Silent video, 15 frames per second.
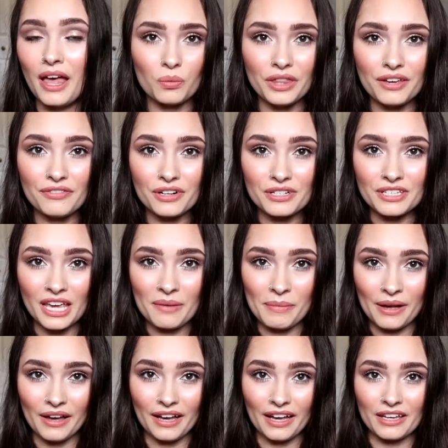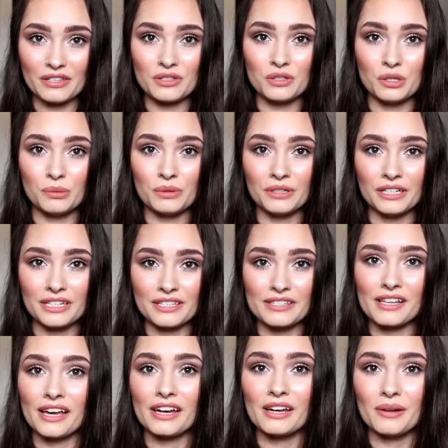When they first came out, I got super
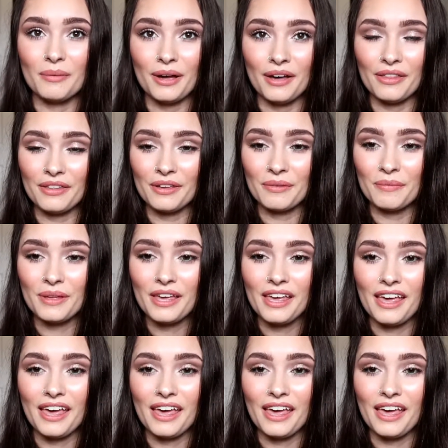excited about them,